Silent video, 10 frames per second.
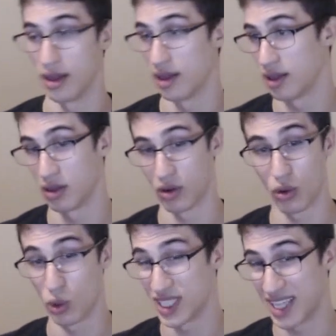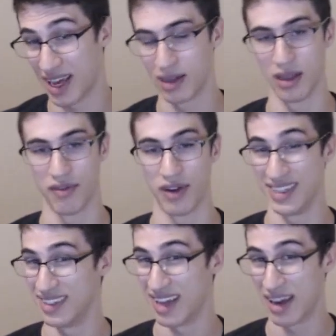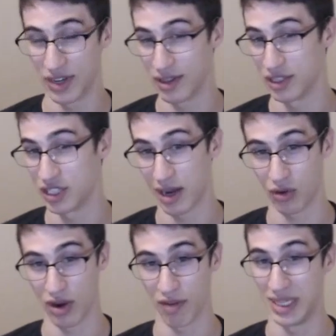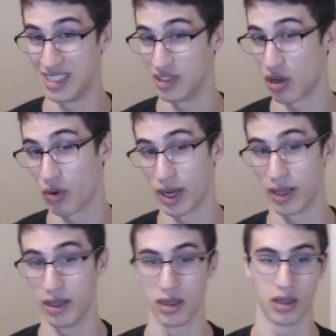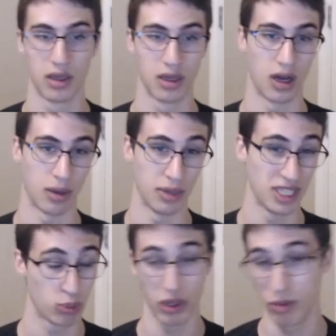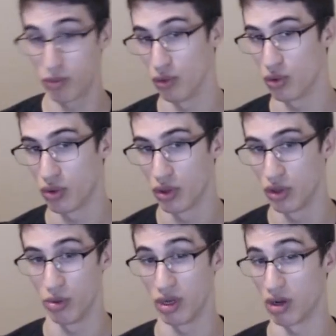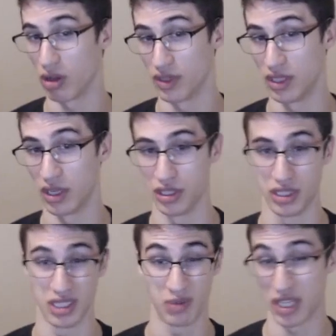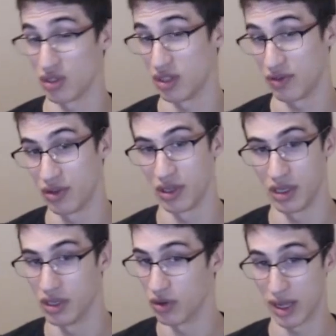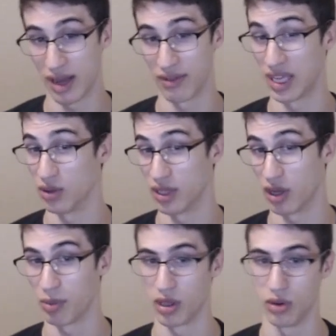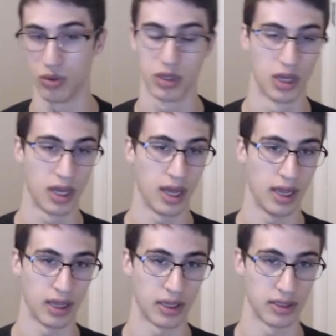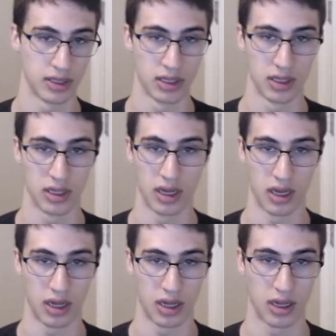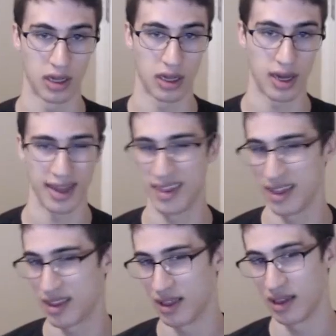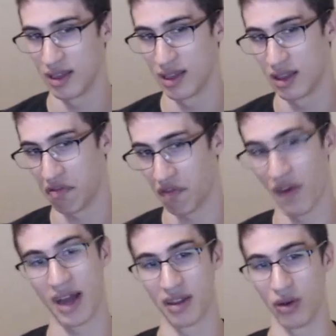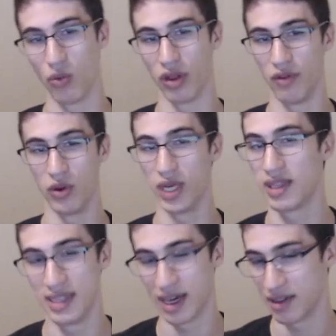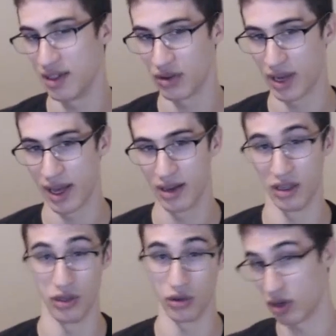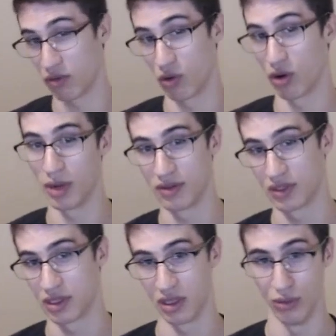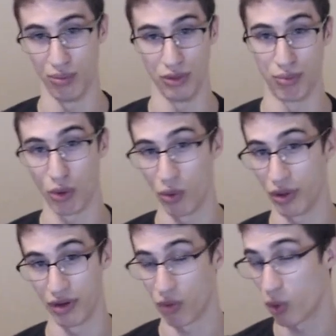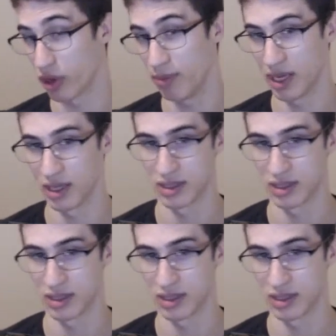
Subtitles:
whole set if I didn't have any of the Shadowcraft pieces already. It's pretty brutal doing all of the dungeons, especially if you don't have a guild helping you. And I think that the fact that if you get the Death Dealer head and you don't have world buffs, you pull within 4 DPS,